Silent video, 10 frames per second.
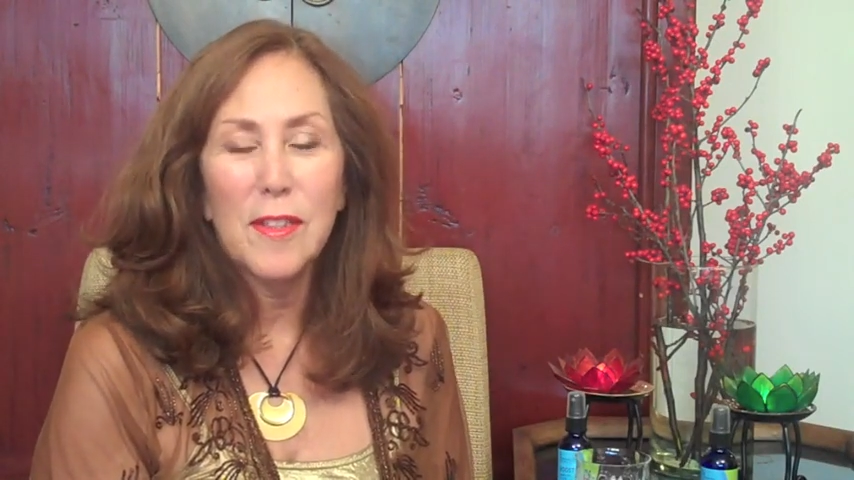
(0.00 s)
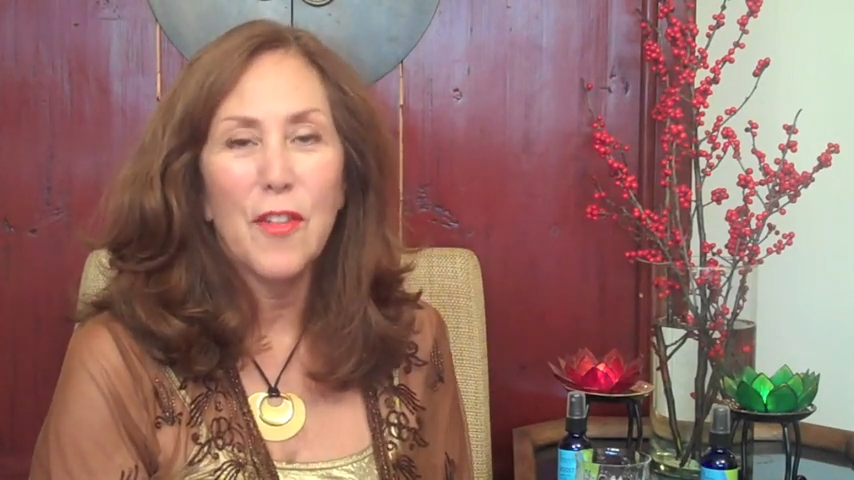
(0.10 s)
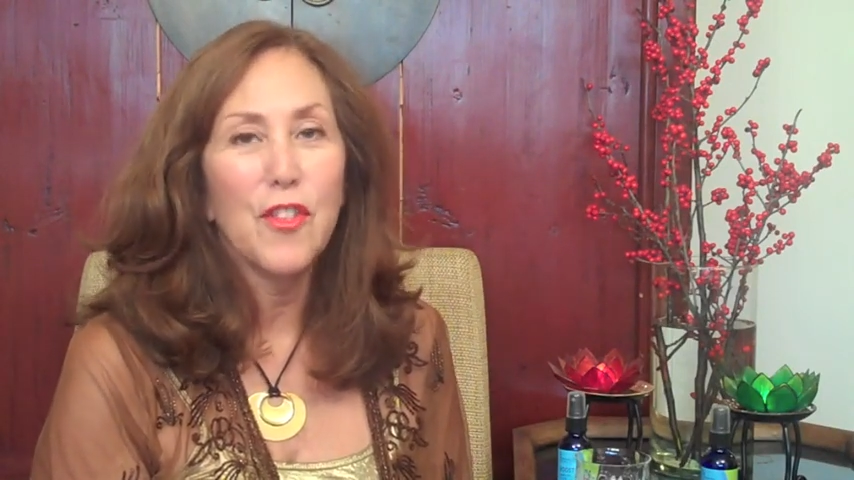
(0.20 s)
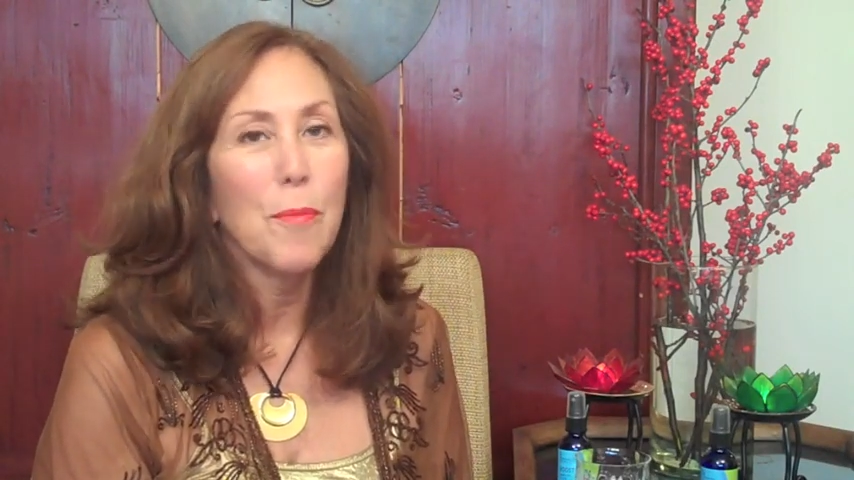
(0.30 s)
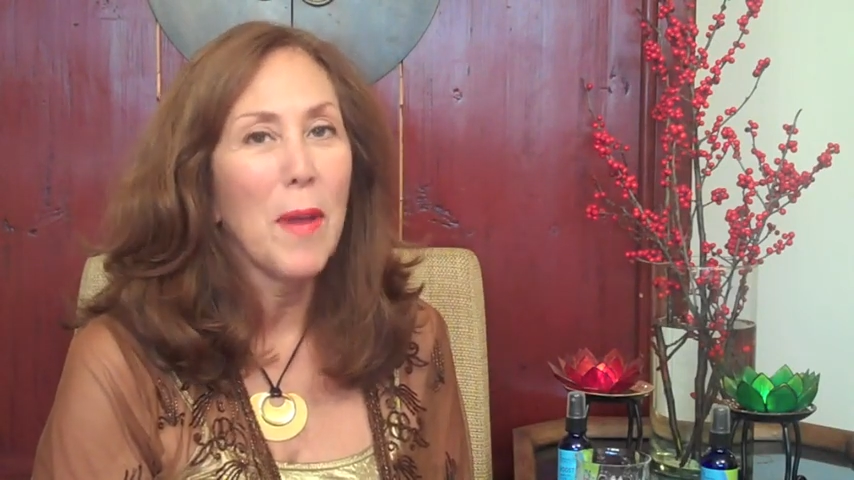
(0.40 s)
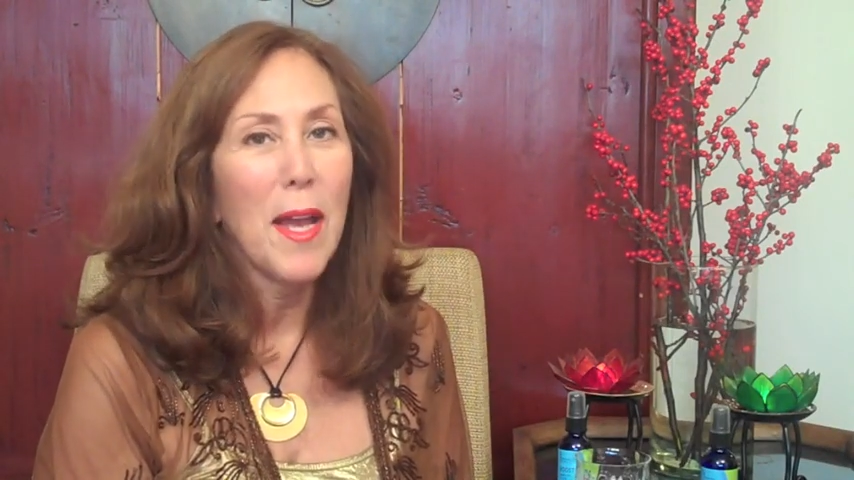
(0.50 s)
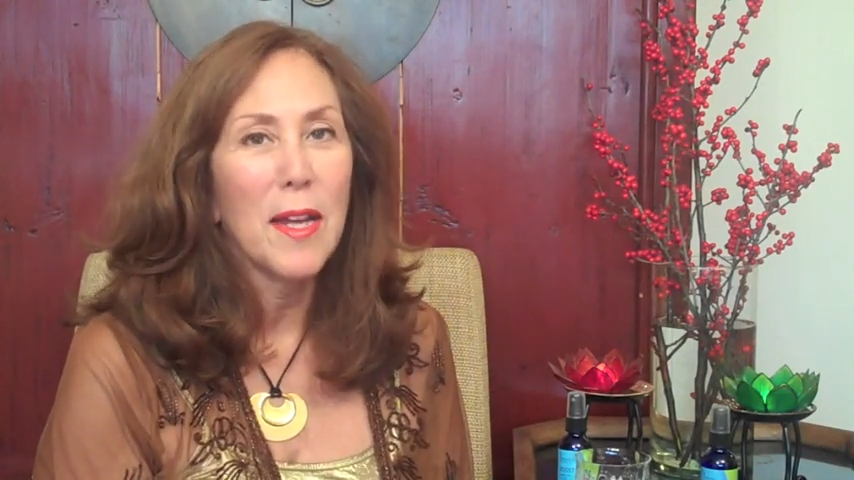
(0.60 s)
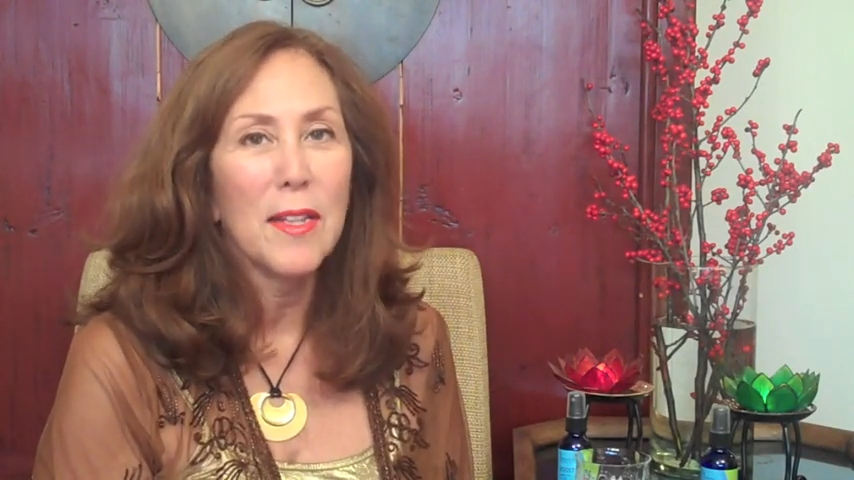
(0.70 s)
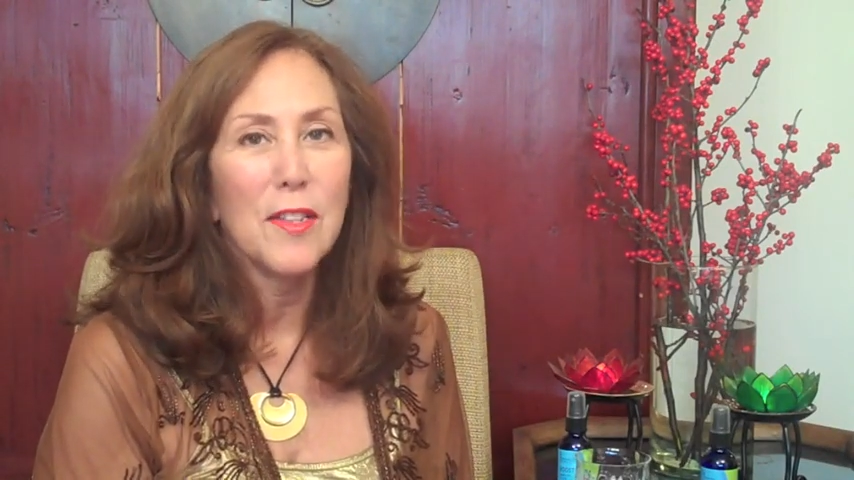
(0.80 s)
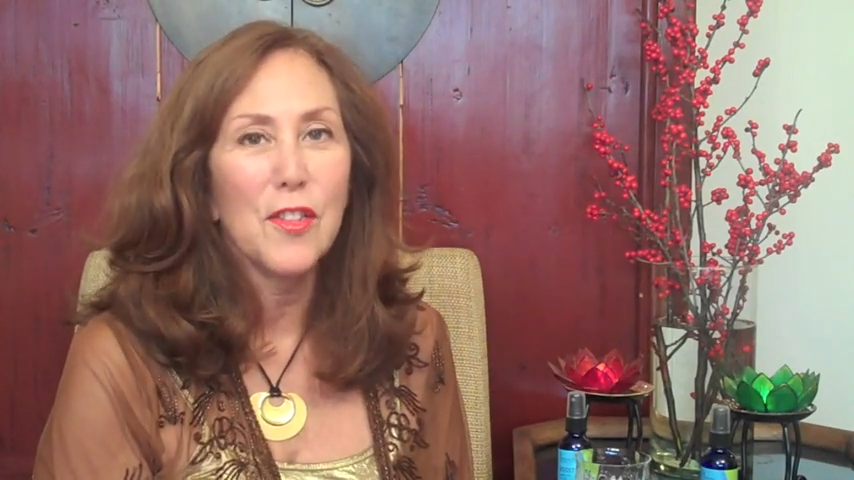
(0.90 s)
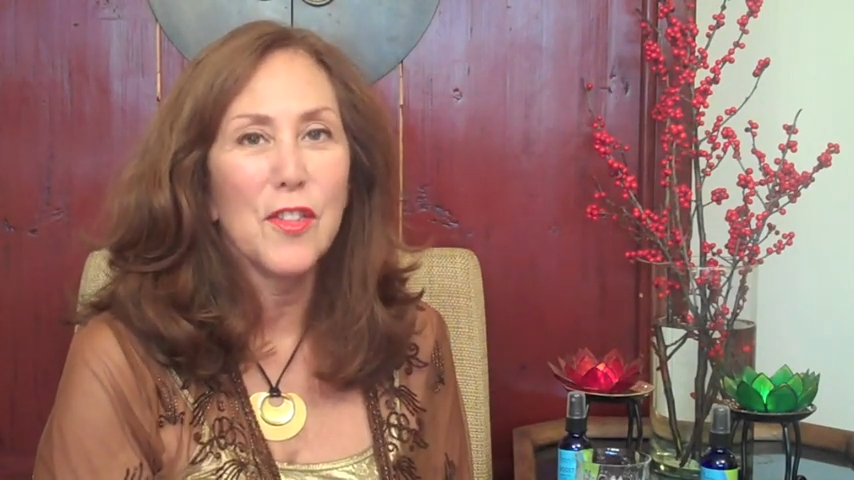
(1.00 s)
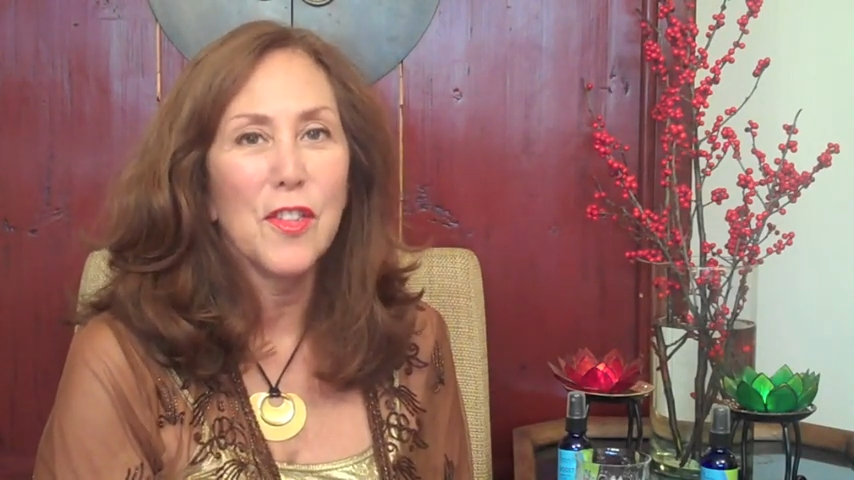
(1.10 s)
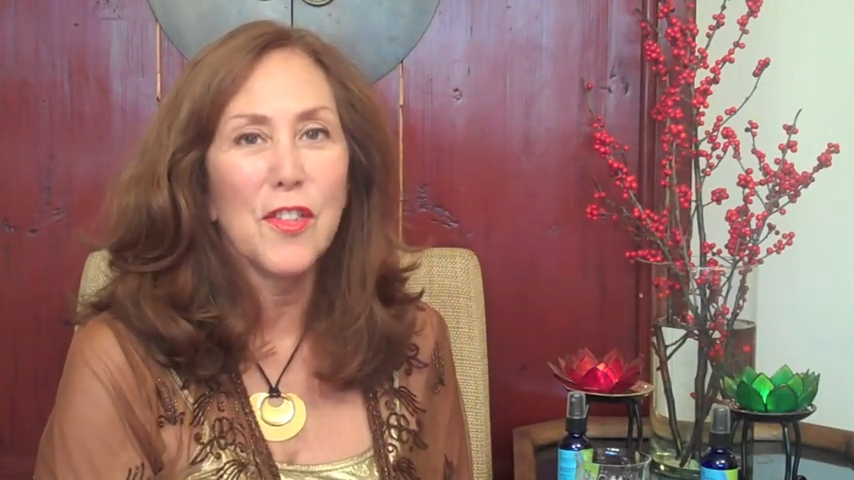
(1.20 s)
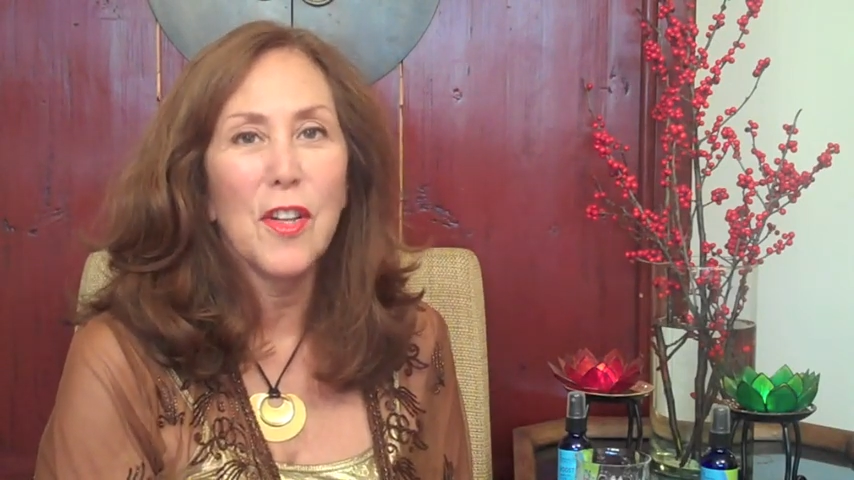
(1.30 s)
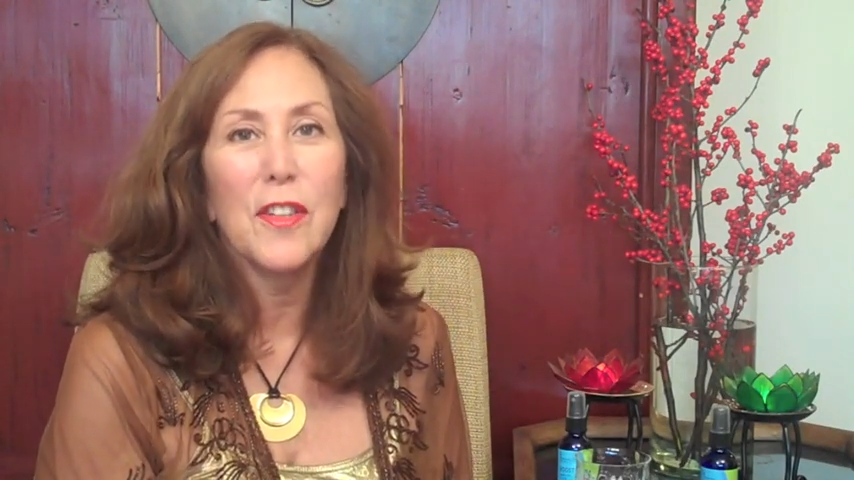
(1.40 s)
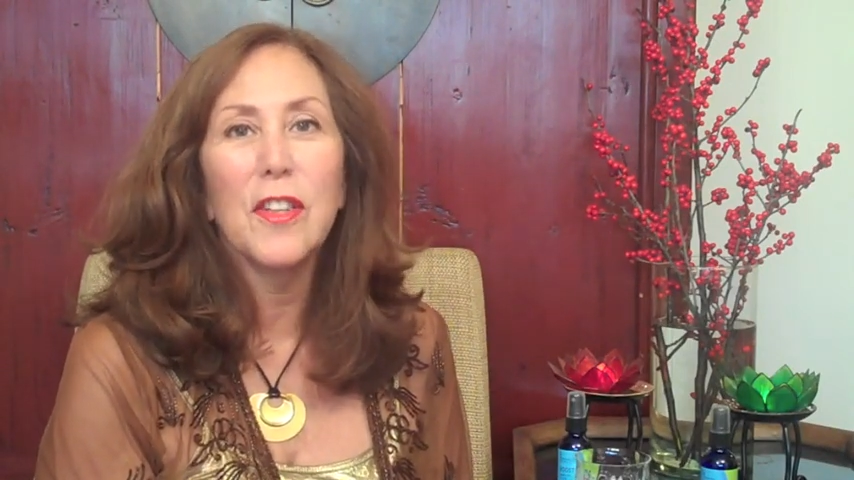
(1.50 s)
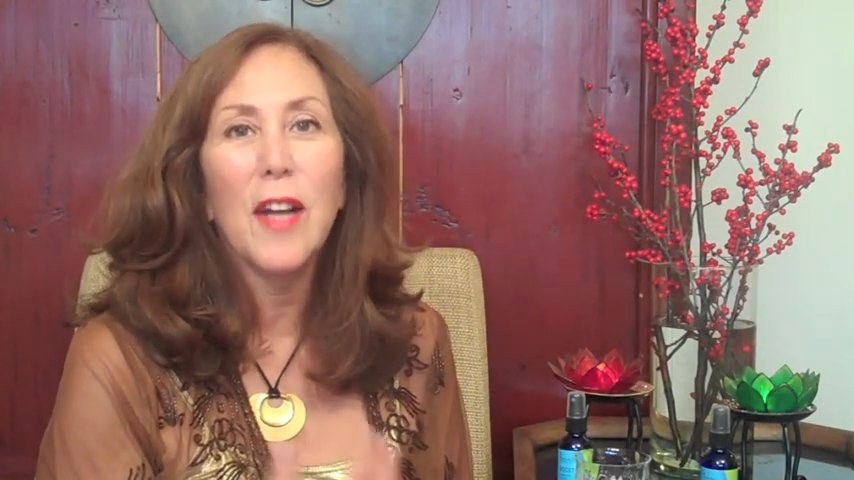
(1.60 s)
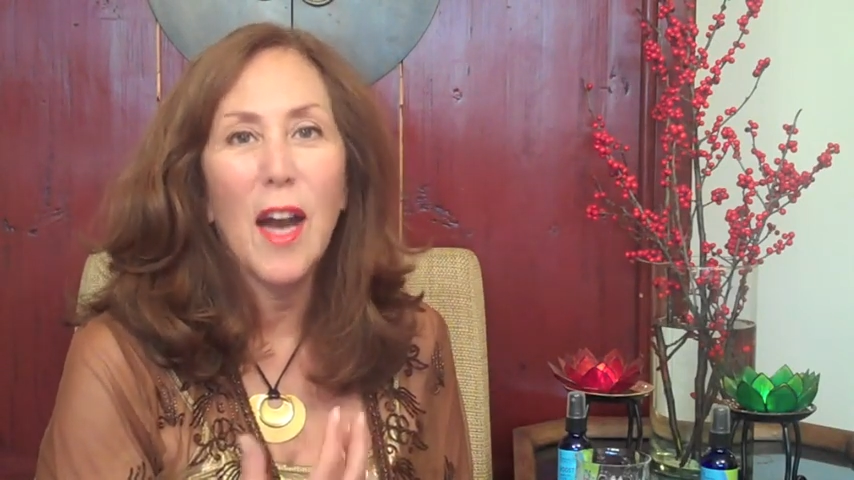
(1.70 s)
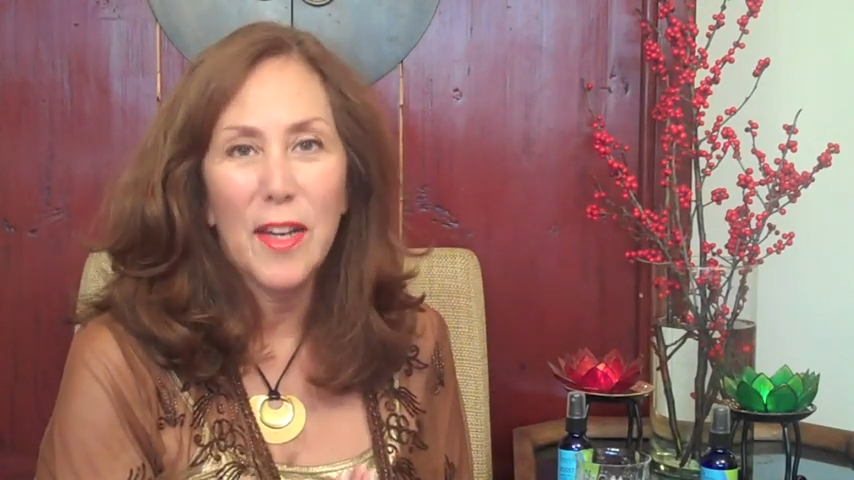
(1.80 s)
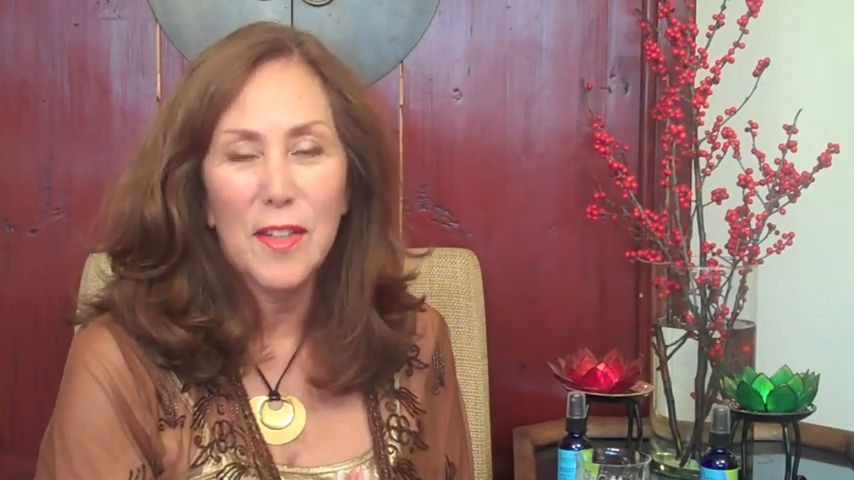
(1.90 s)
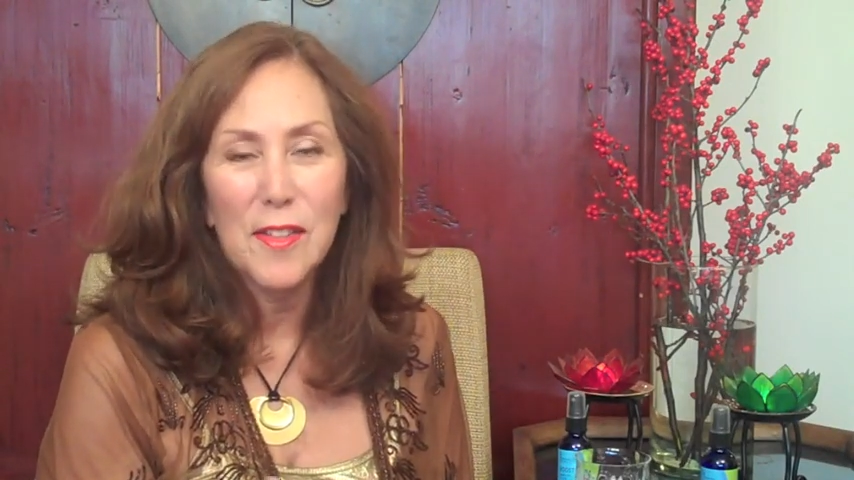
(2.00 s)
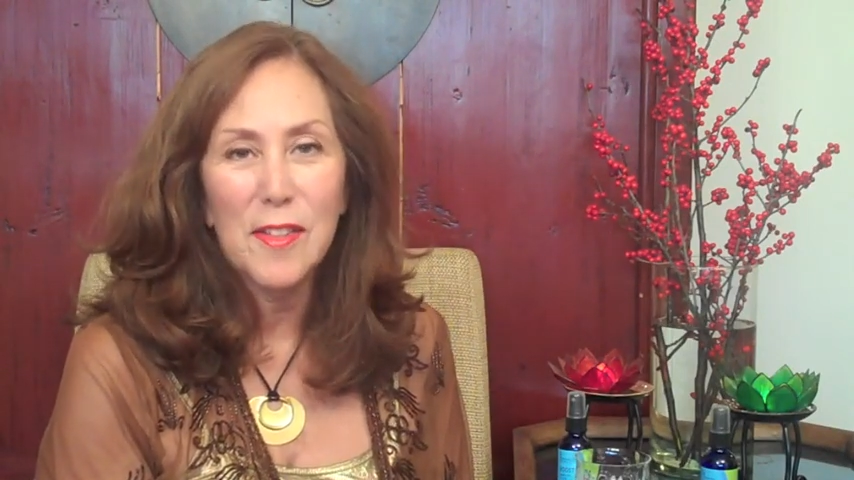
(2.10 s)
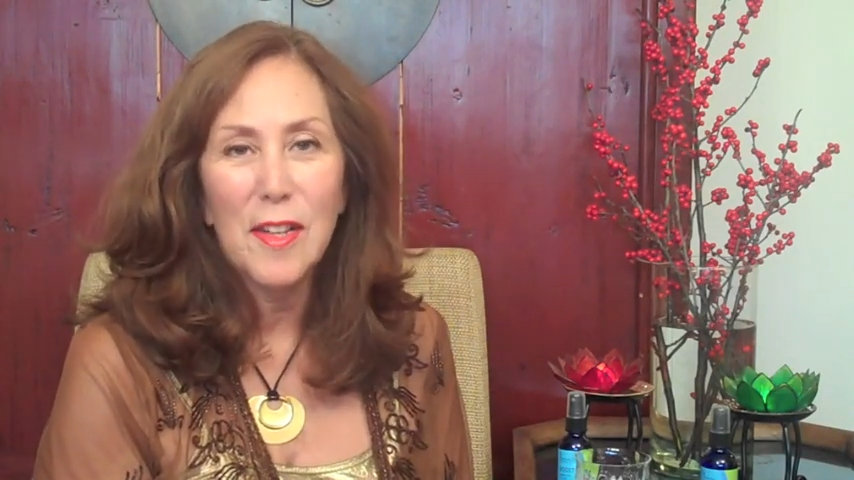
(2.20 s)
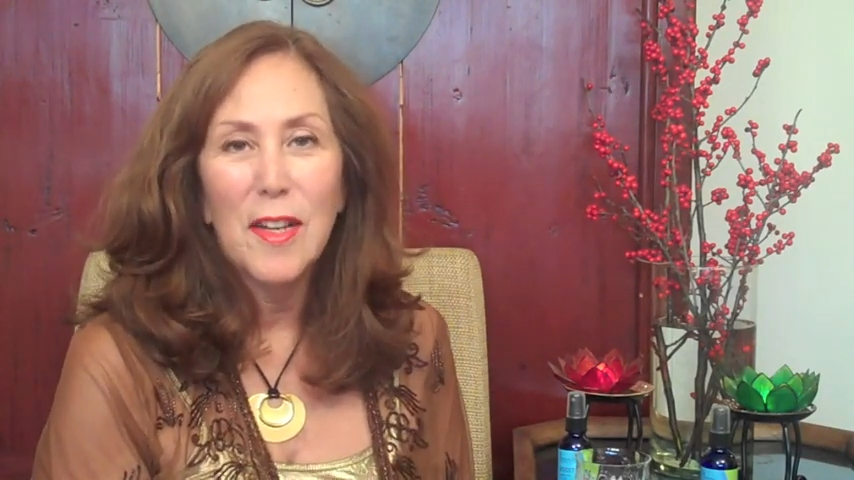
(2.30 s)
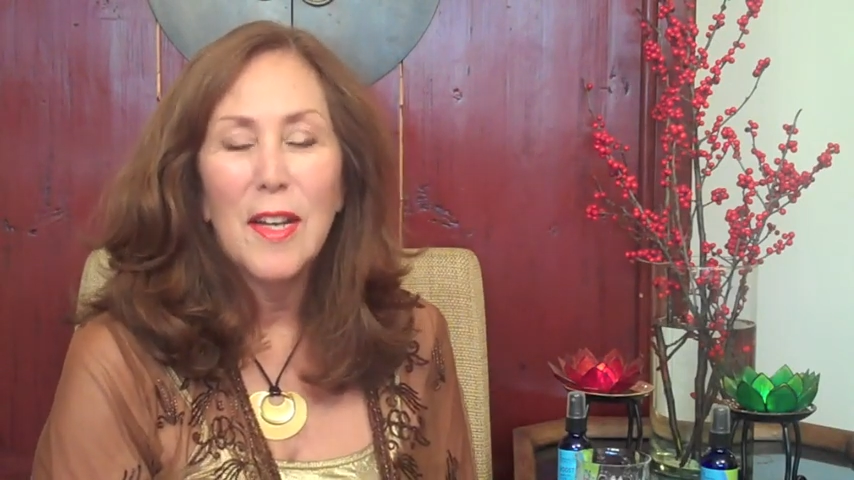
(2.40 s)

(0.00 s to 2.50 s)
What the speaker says: In Japan, it's the sun goddess.